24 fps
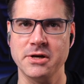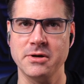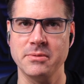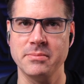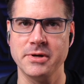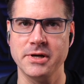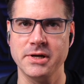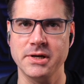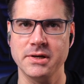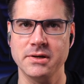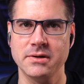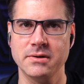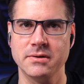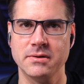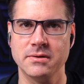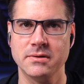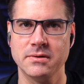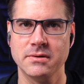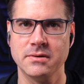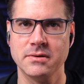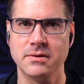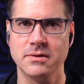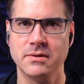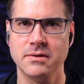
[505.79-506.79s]
you then have,
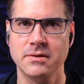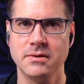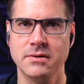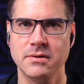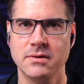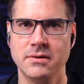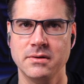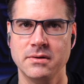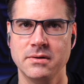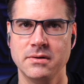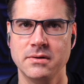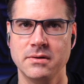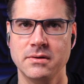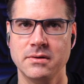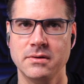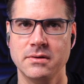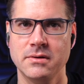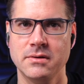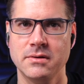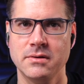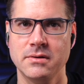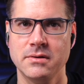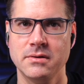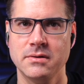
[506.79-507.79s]
of course, your EC2
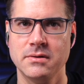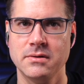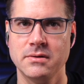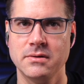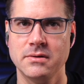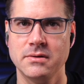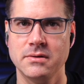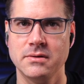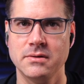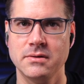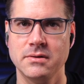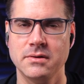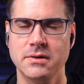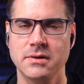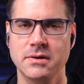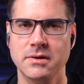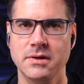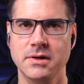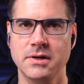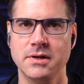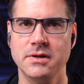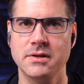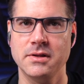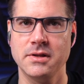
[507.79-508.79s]
instances that sort of
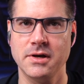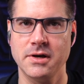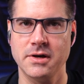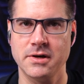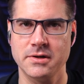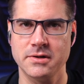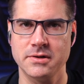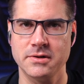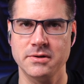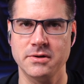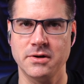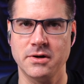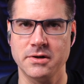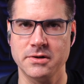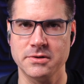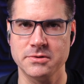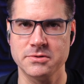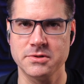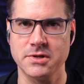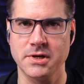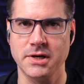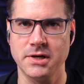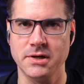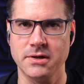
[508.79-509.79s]
direct that
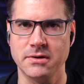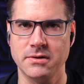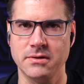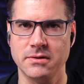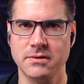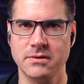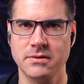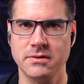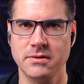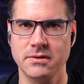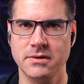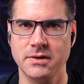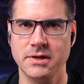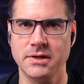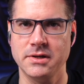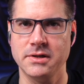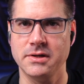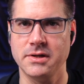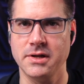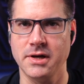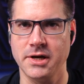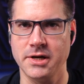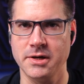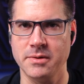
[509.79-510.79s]
information, and you
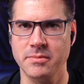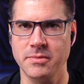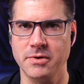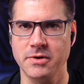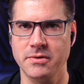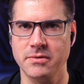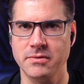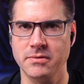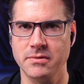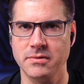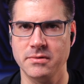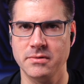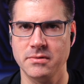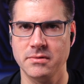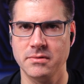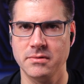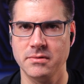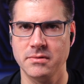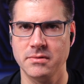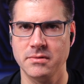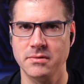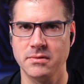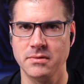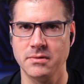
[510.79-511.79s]
store the event
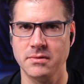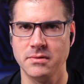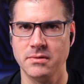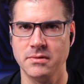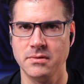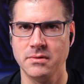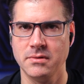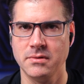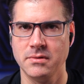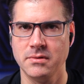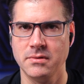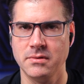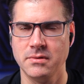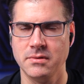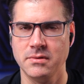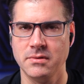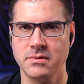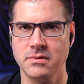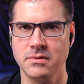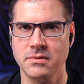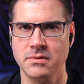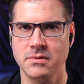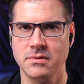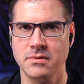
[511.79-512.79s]
stream
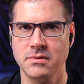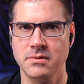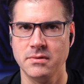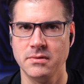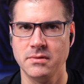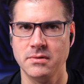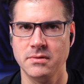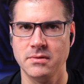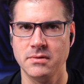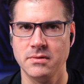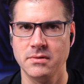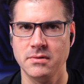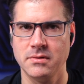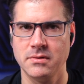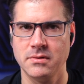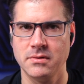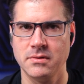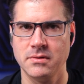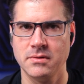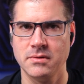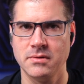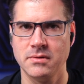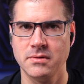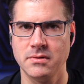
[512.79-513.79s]
in
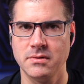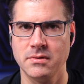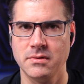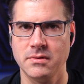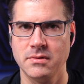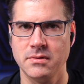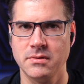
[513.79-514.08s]
DynamoDB.